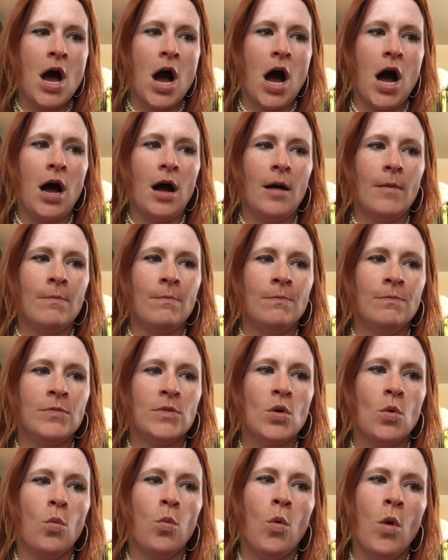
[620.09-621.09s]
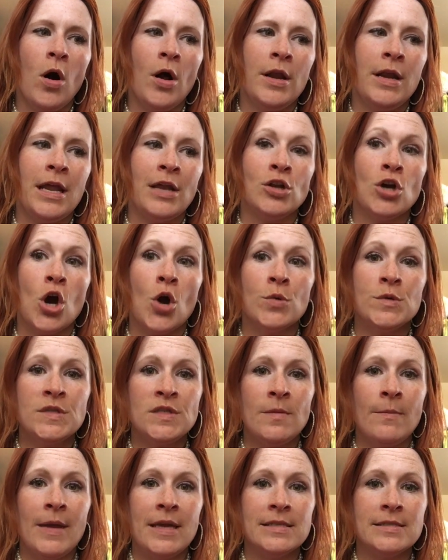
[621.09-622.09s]
one in
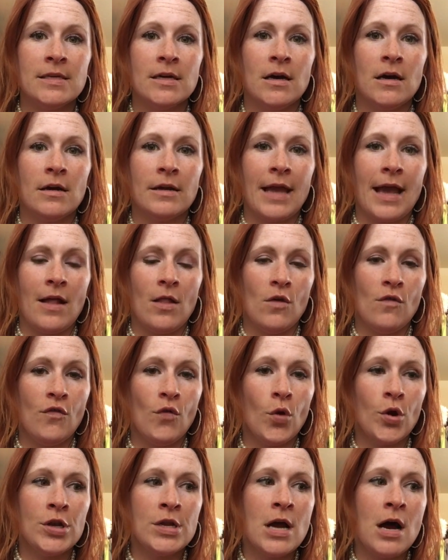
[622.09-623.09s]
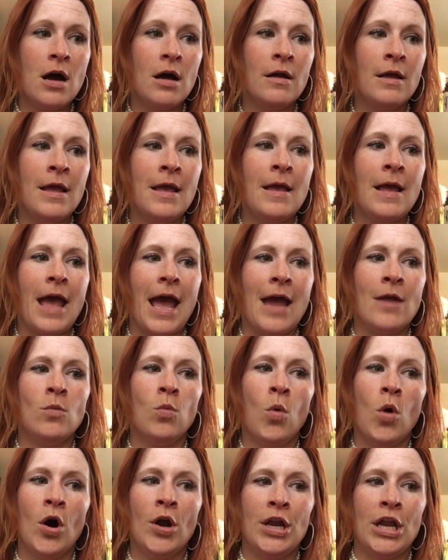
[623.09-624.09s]
Costa Mesa, California,
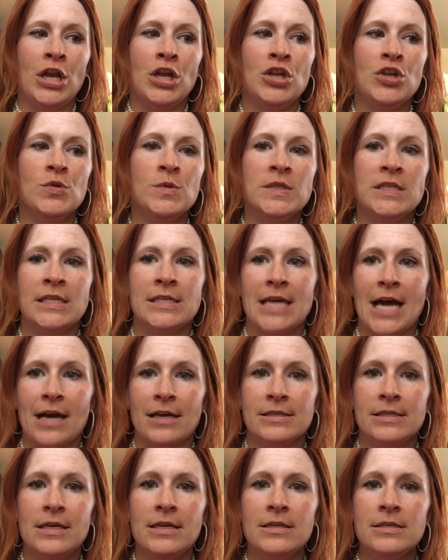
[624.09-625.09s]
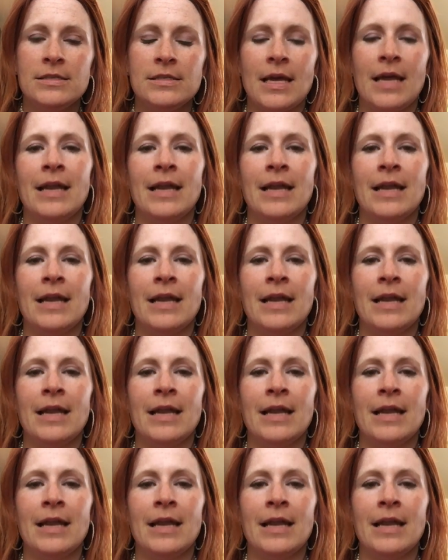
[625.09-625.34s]
and one in Houston, Texas.